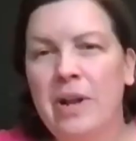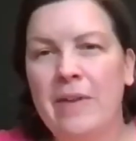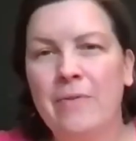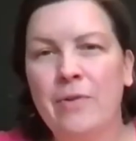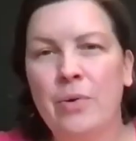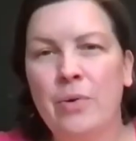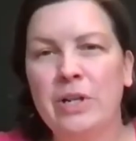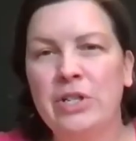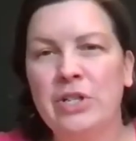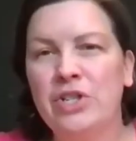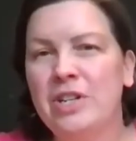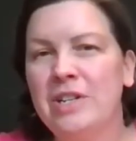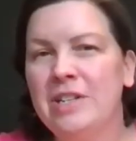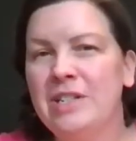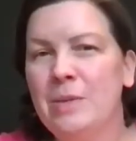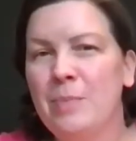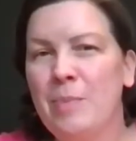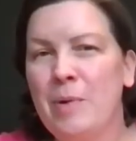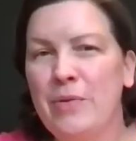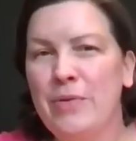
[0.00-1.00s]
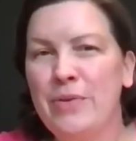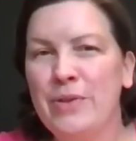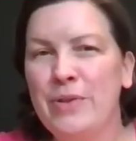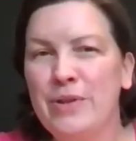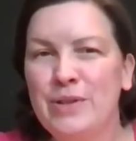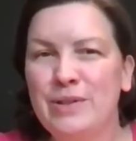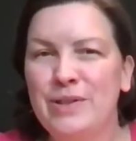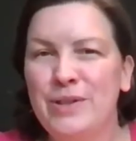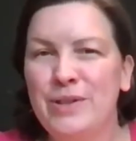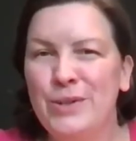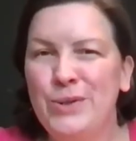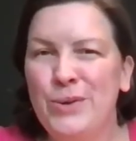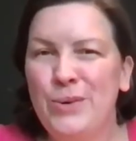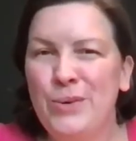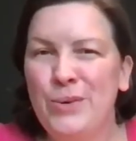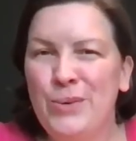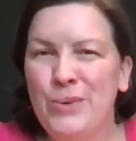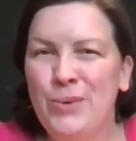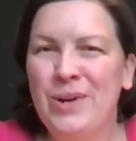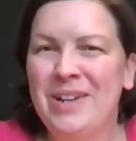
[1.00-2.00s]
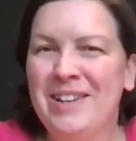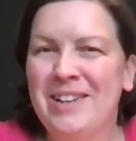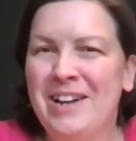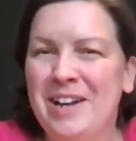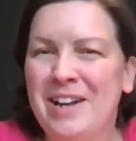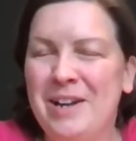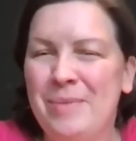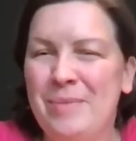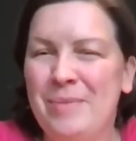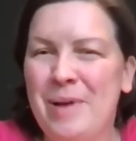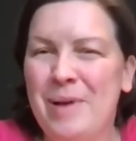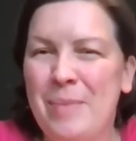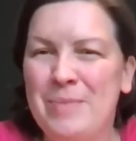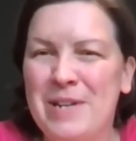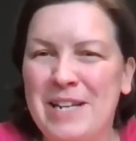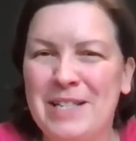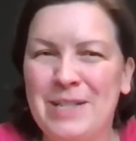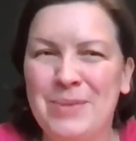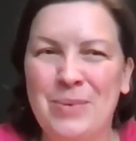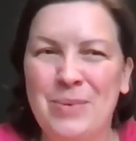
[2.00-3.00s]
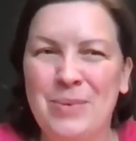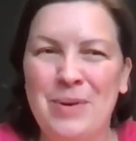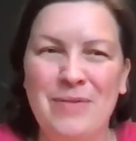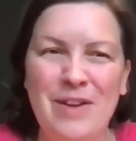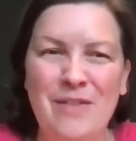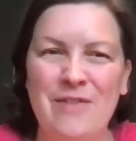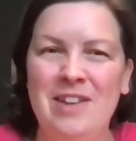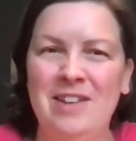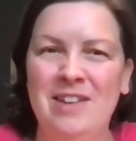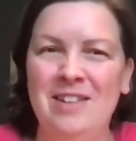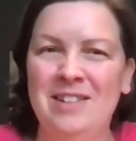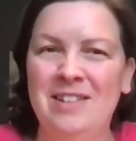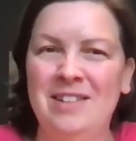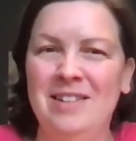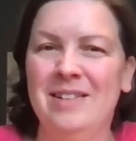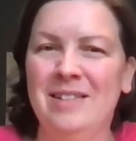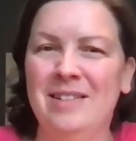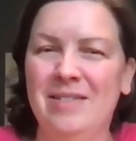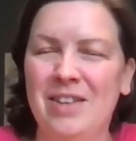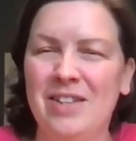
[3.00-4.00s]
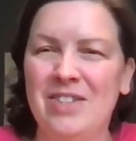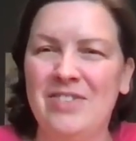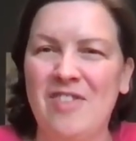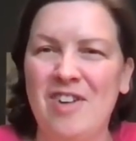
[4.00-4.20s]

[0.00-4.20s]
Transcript: have questions about the two updates we've given thus